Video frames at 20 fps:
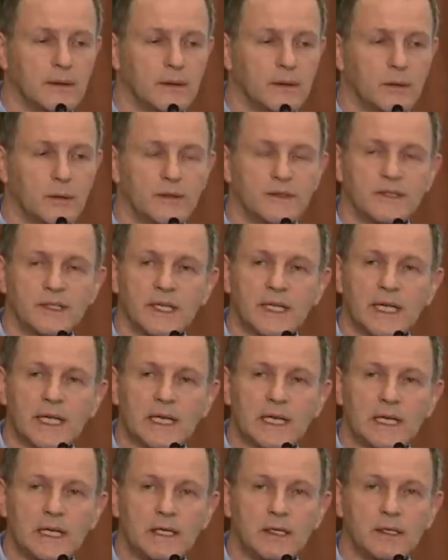Noticing
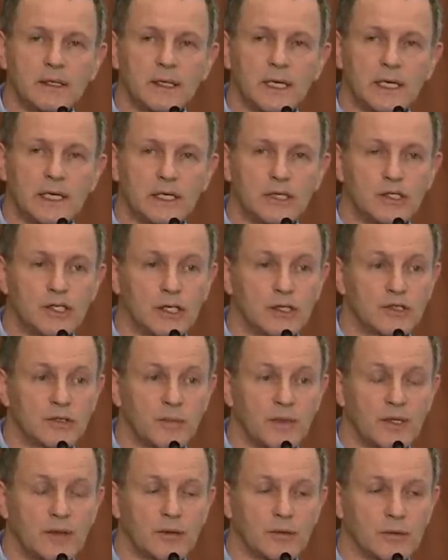any
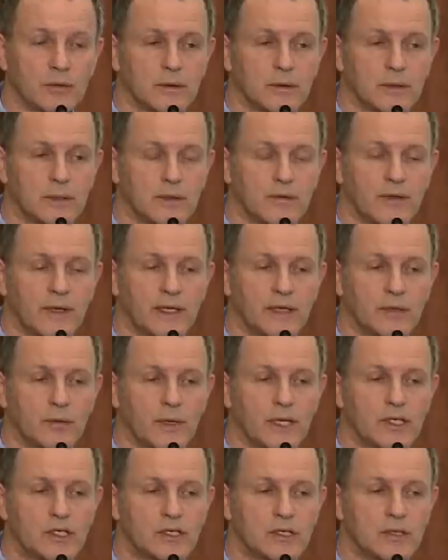judgment or
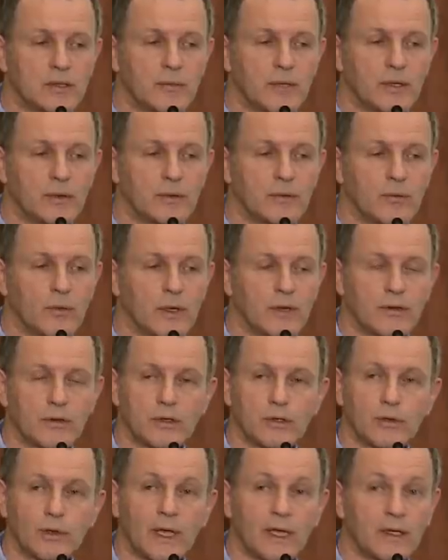evaluation about whether
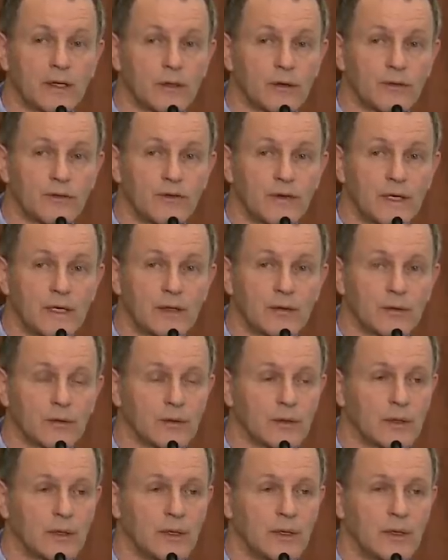you like your feet,
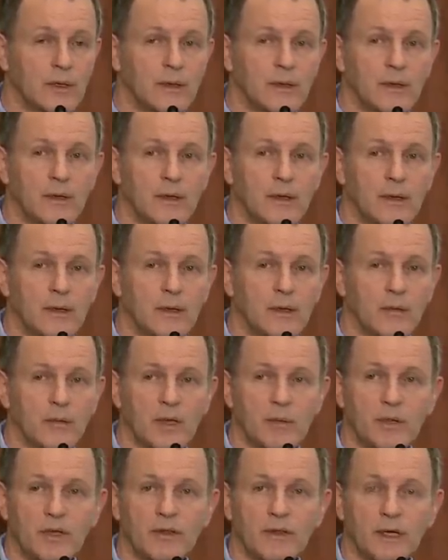or there
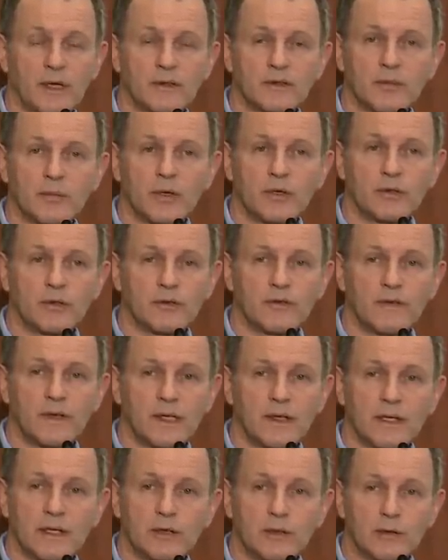may be things about your
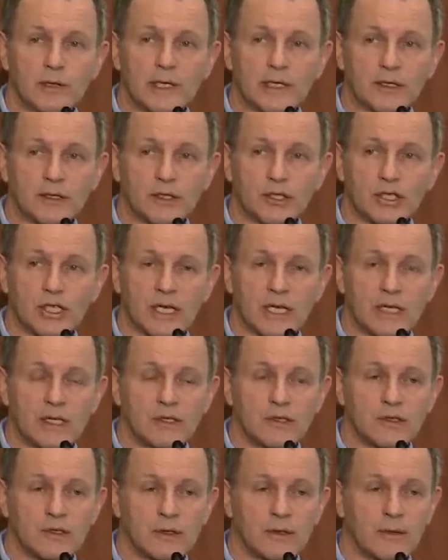feet that you'd like to
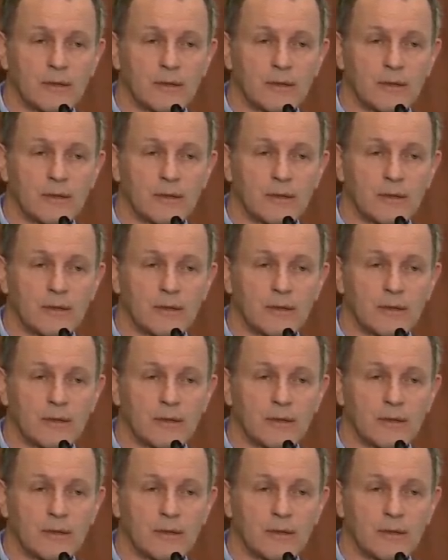change.